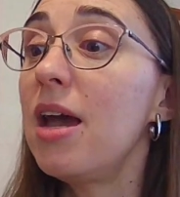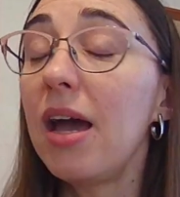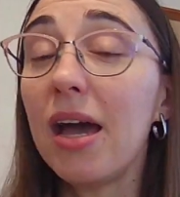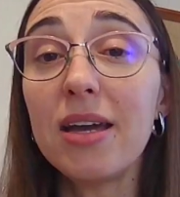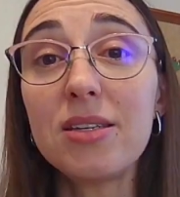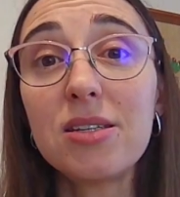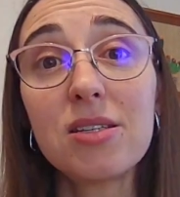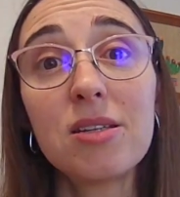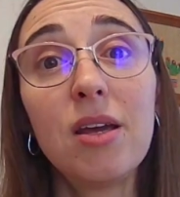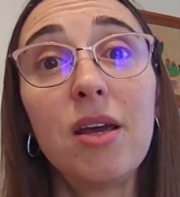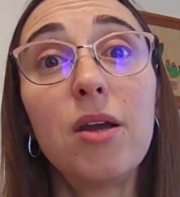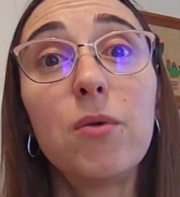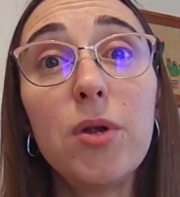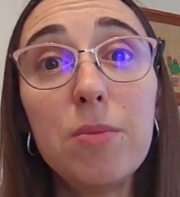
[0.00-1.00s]
And
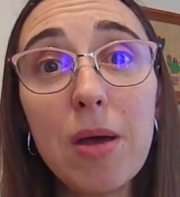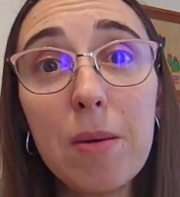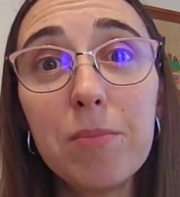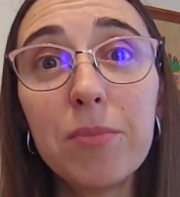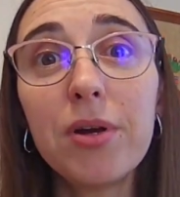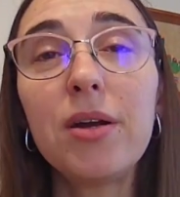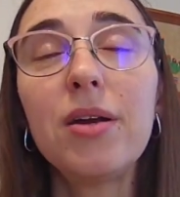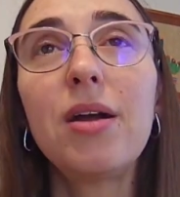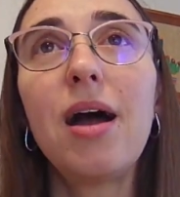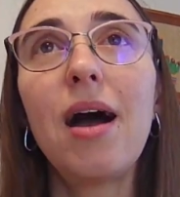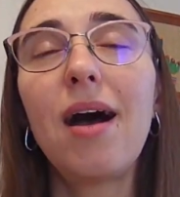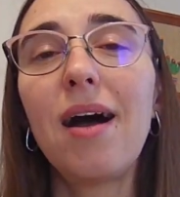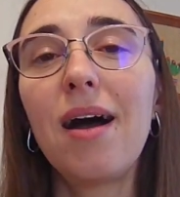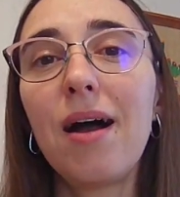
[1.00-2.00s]
remember
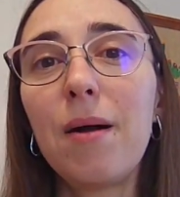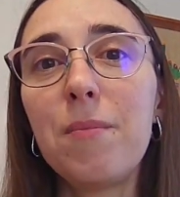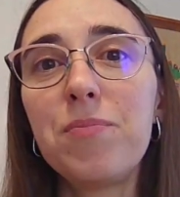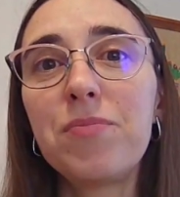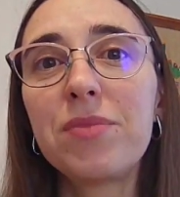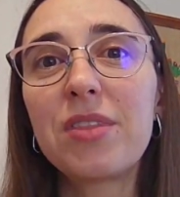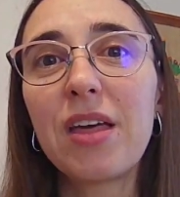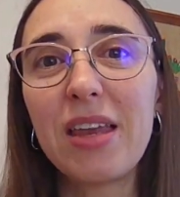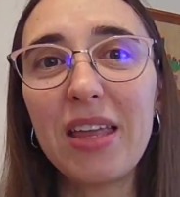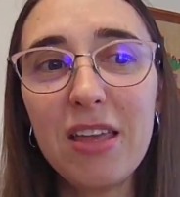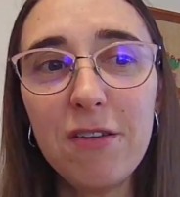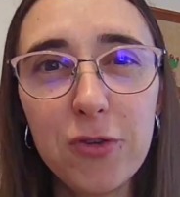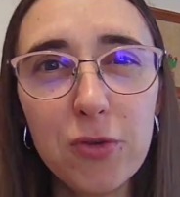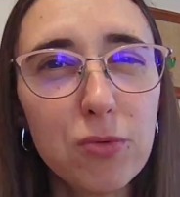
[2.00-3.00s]
that
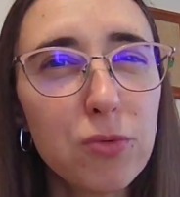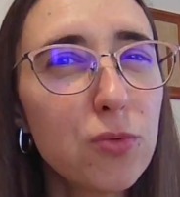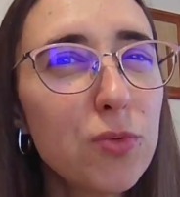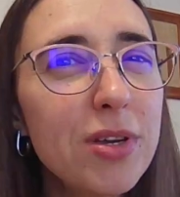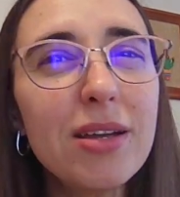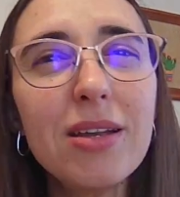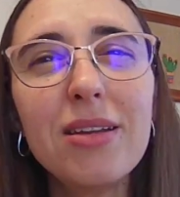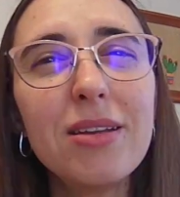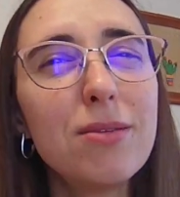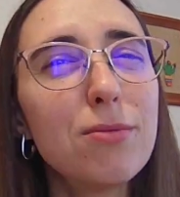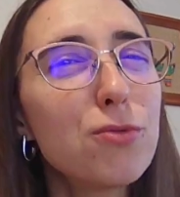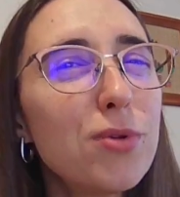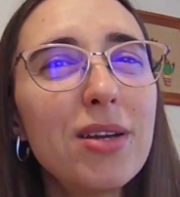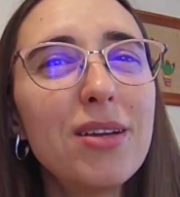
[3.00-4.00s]
if you
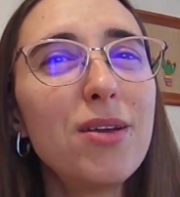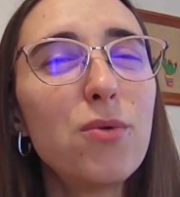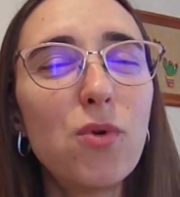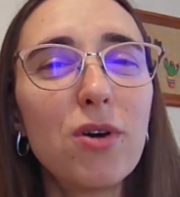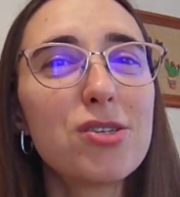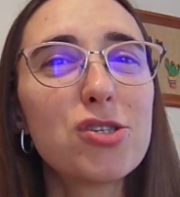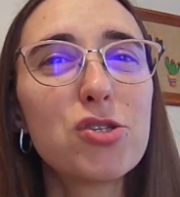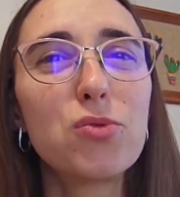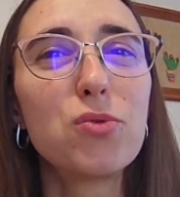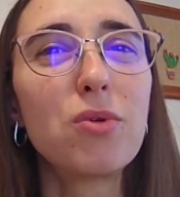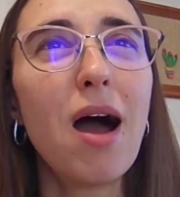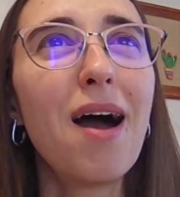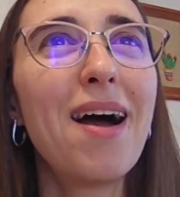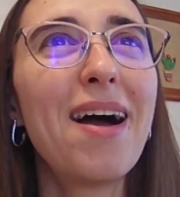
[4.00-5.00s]
really want to
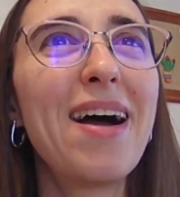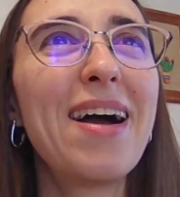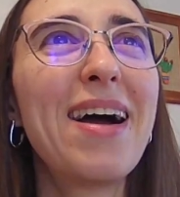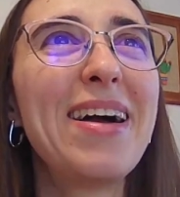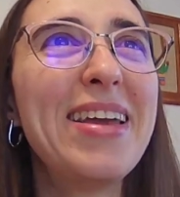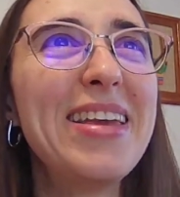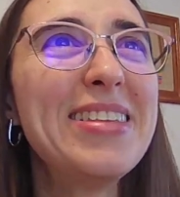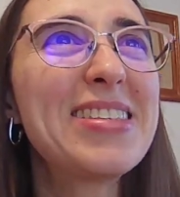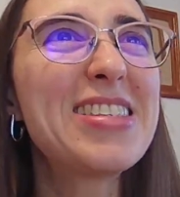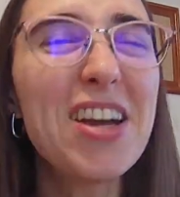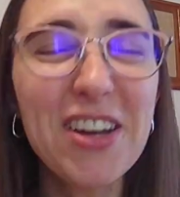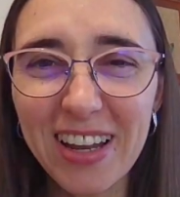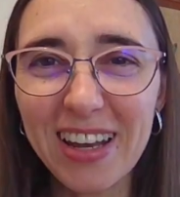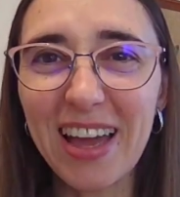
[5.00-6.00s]

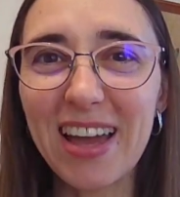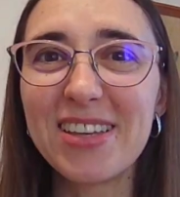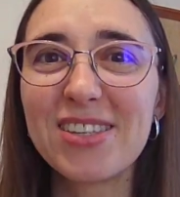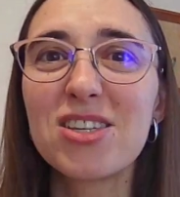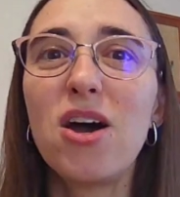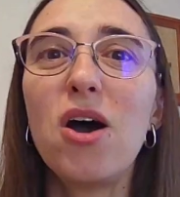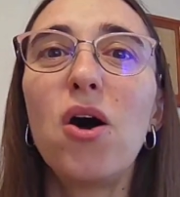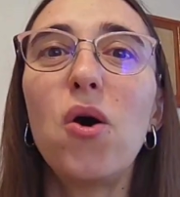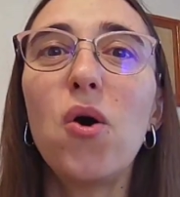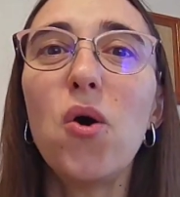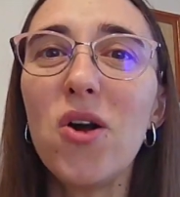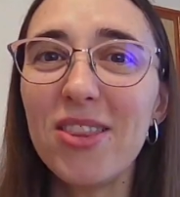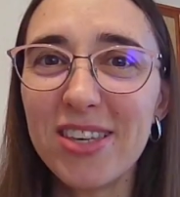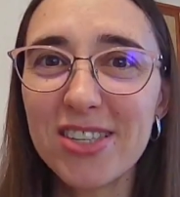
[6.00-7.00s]
internalize
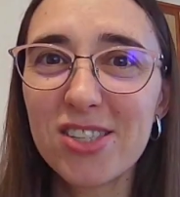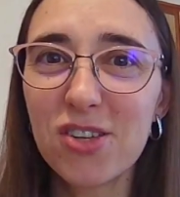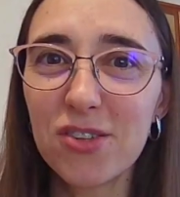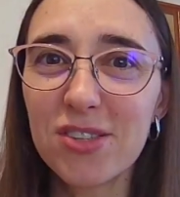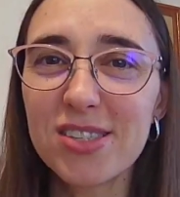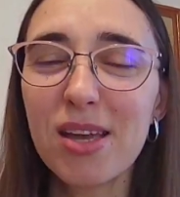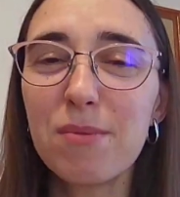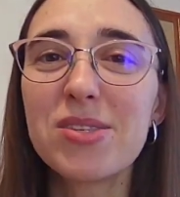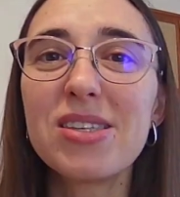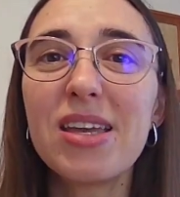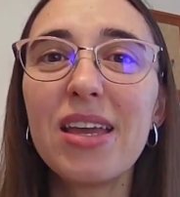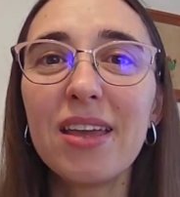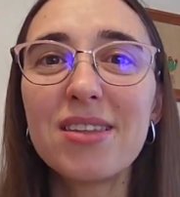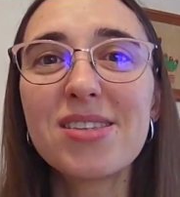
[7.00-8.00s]
all these concepts,
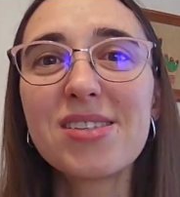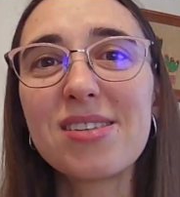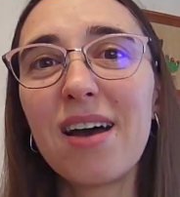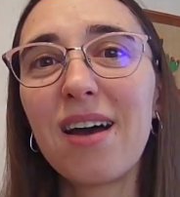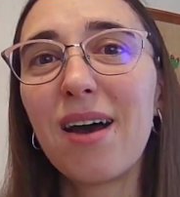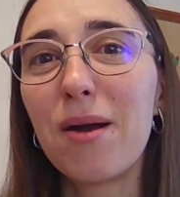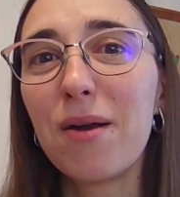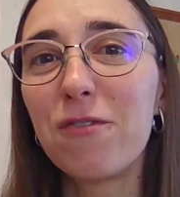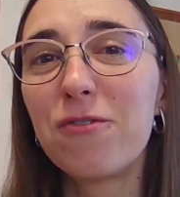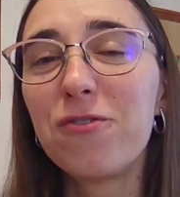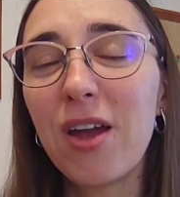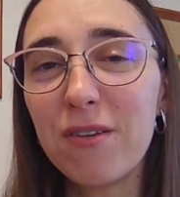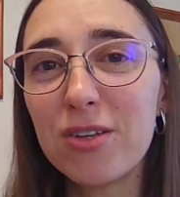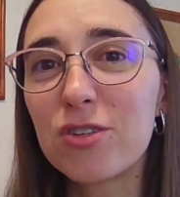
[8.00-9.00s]
it's
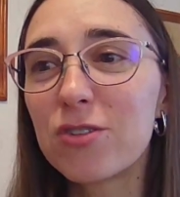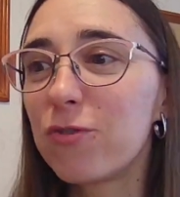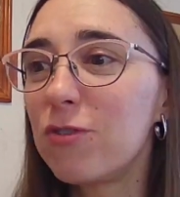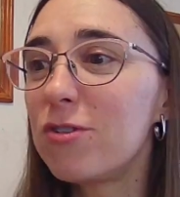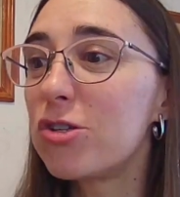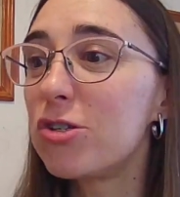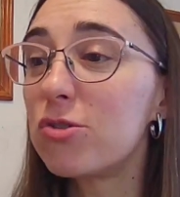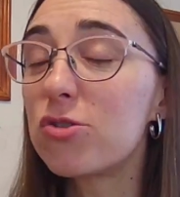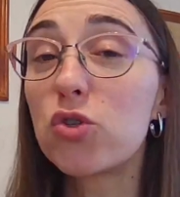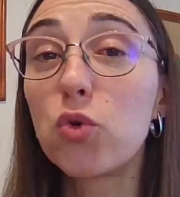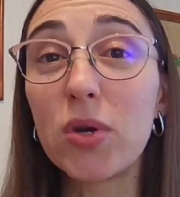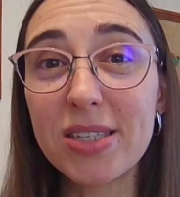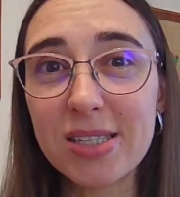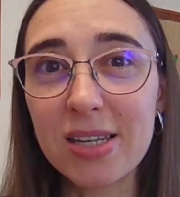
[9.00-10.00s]
very useful to use
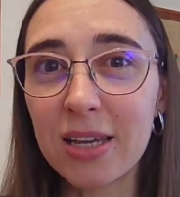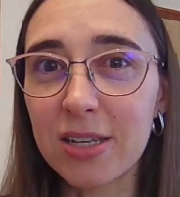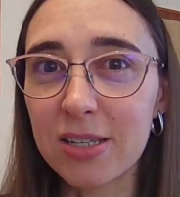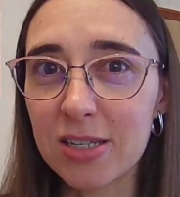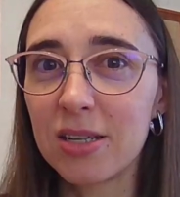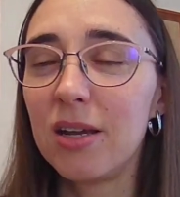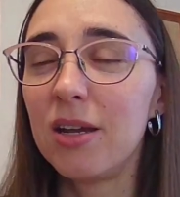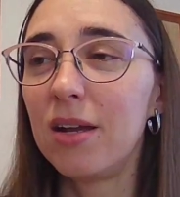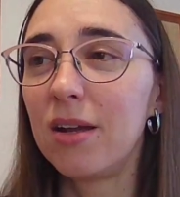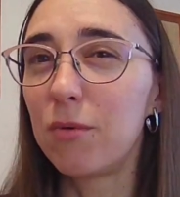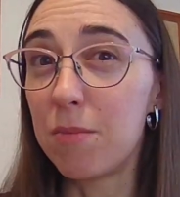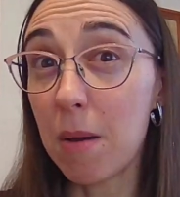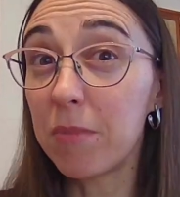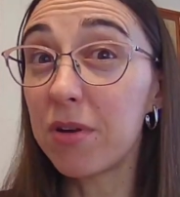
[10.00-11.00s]
Quizlet.
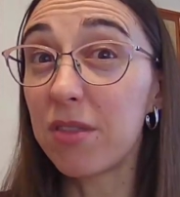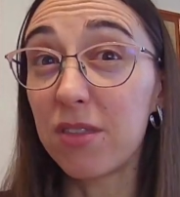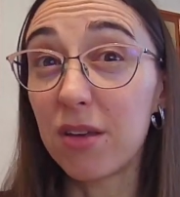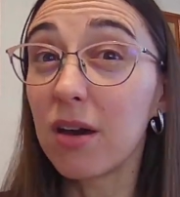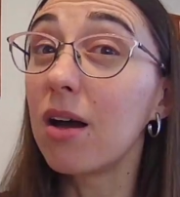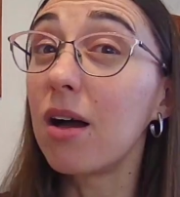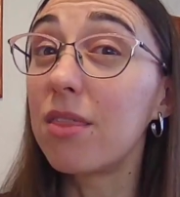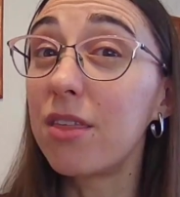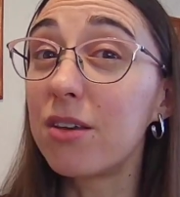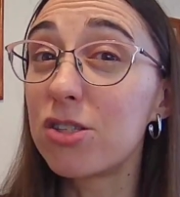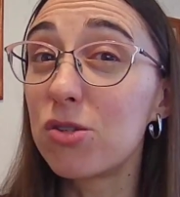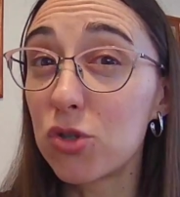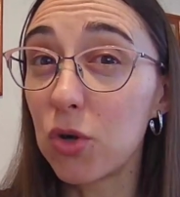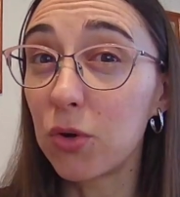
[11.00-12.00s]
Remember the
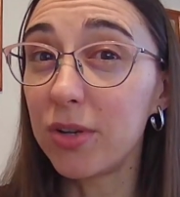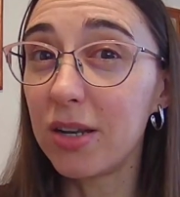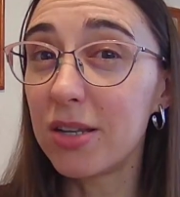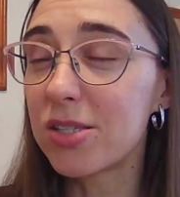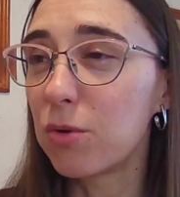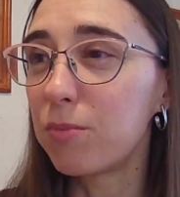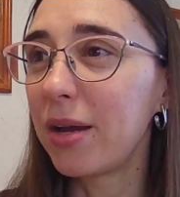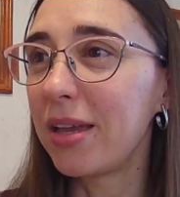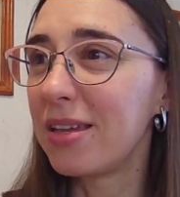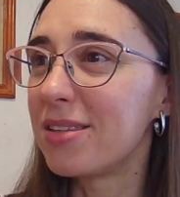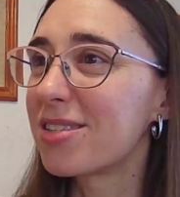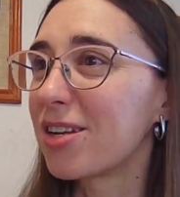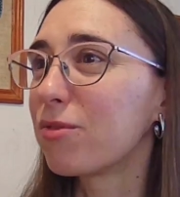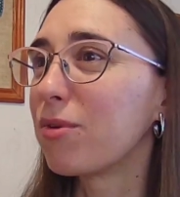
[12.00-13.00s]
tutorial is on my
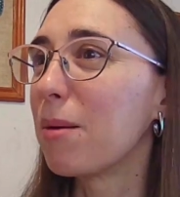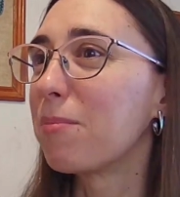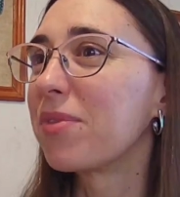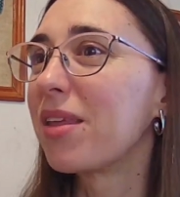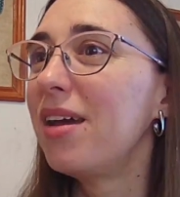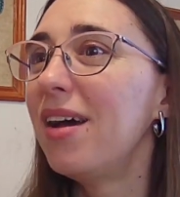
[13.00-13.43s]
Instagram.